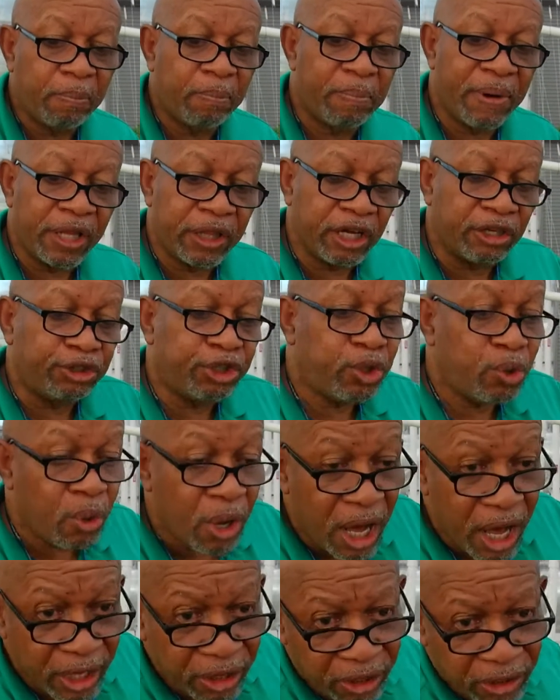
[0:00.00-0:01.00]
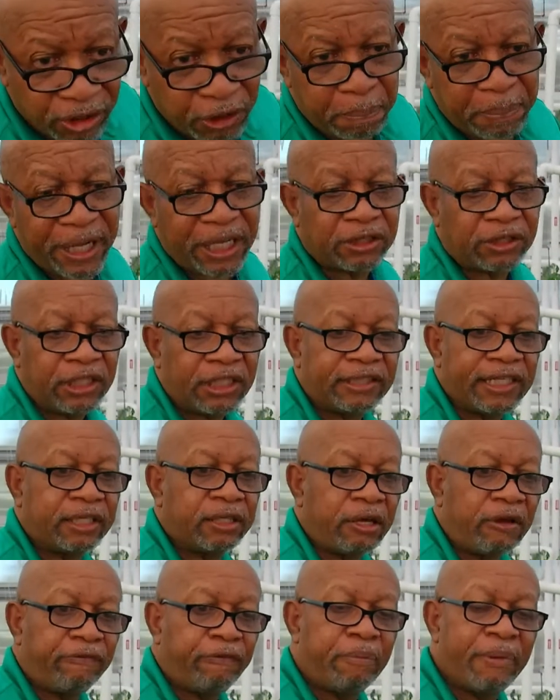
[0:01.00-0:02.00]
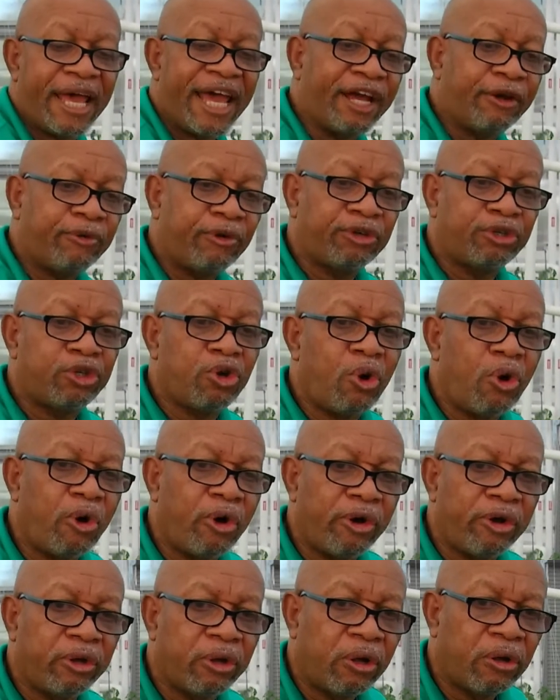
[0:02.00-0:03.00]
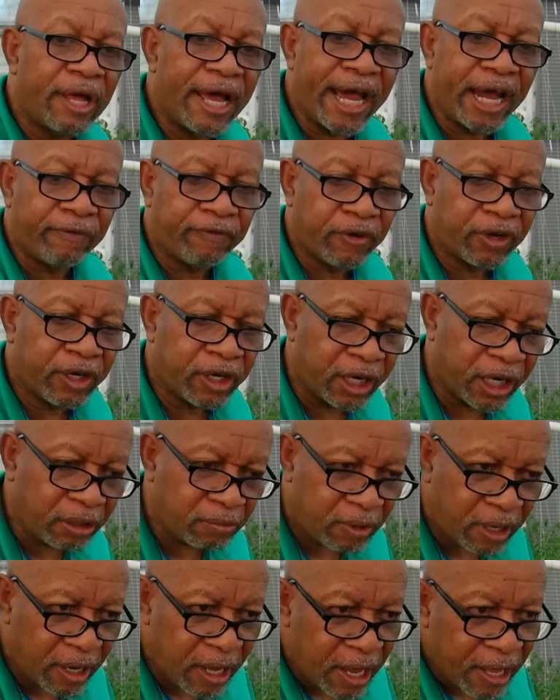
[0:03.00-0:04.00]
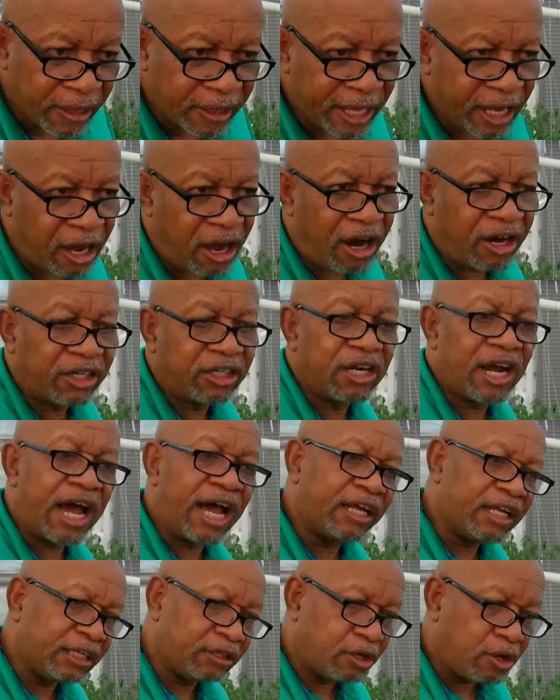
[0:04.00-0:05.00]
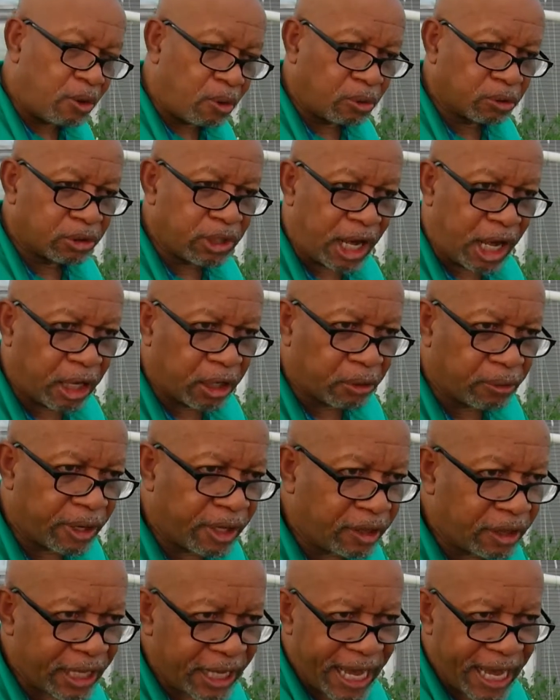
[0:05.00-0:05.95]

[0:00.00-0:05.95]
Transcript: But there are 2 other species that come from equatorial Africa that are not cold tolerant.